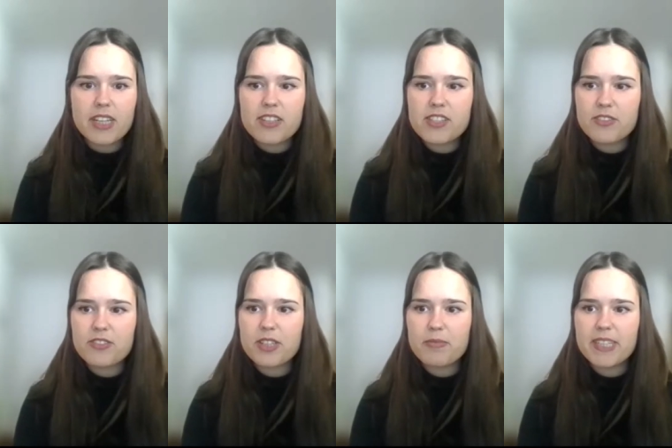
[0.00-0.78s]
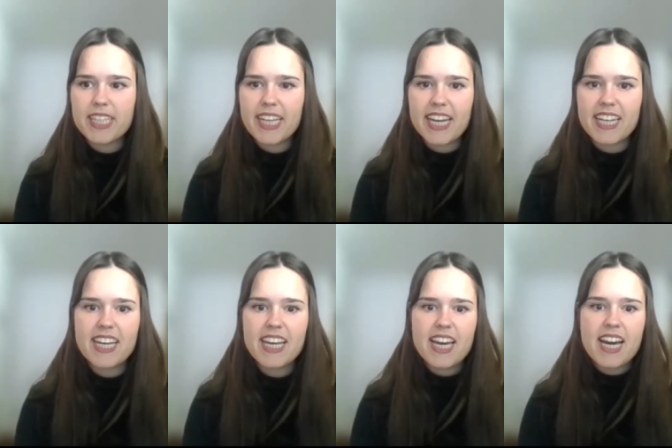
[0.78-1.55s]
we lost you for a bit
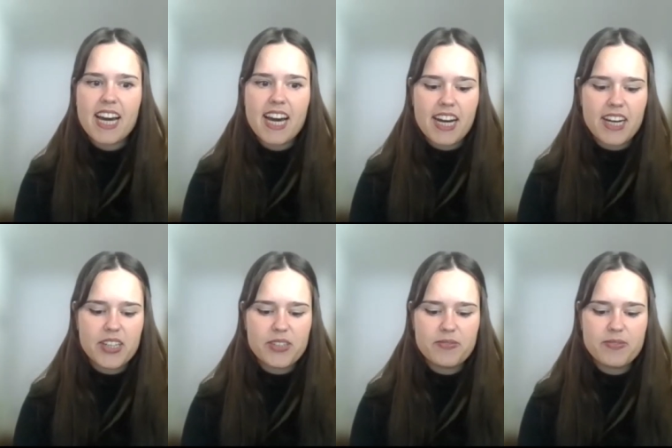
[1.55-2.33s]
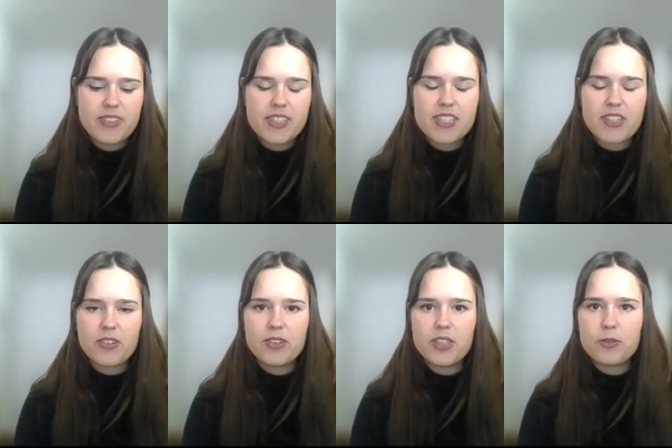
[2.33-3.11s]
again.
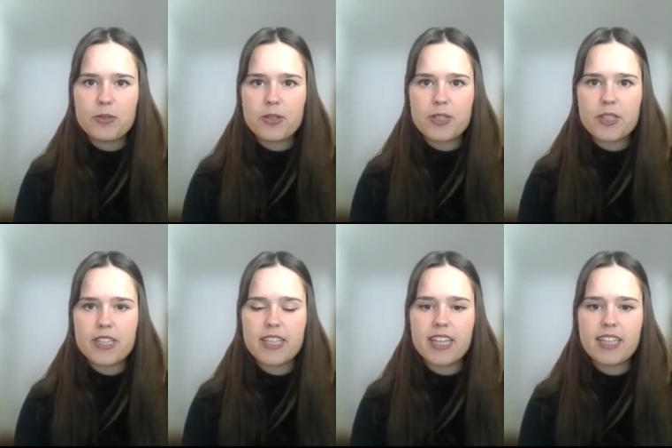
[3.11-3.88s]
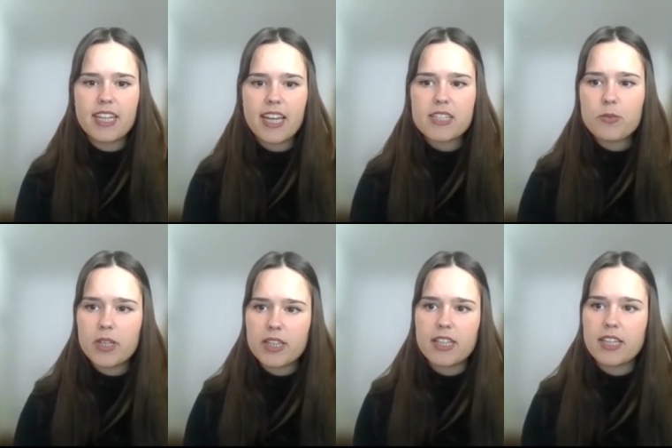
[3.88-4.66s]
So you were, I think the last
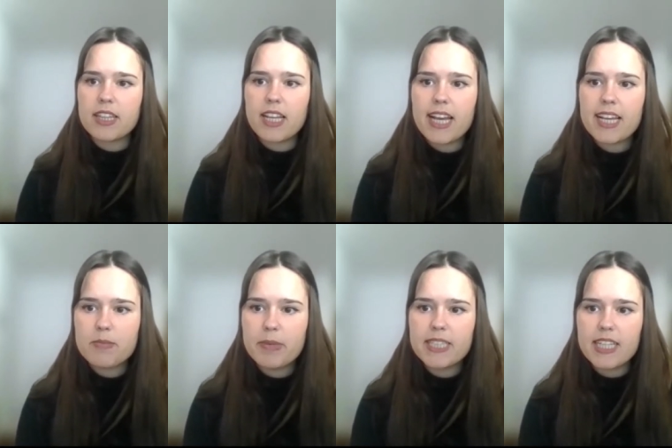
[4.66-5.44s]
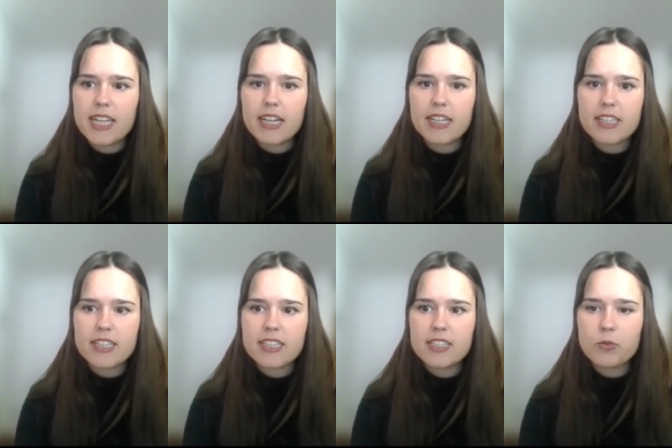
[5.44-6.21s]
one, the last bit that I
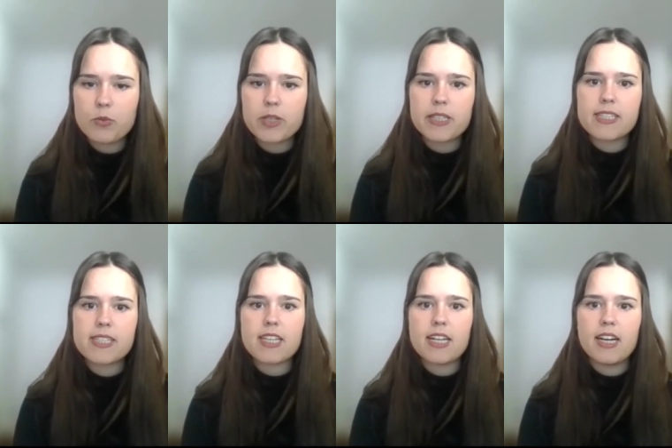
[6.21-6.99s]
heard was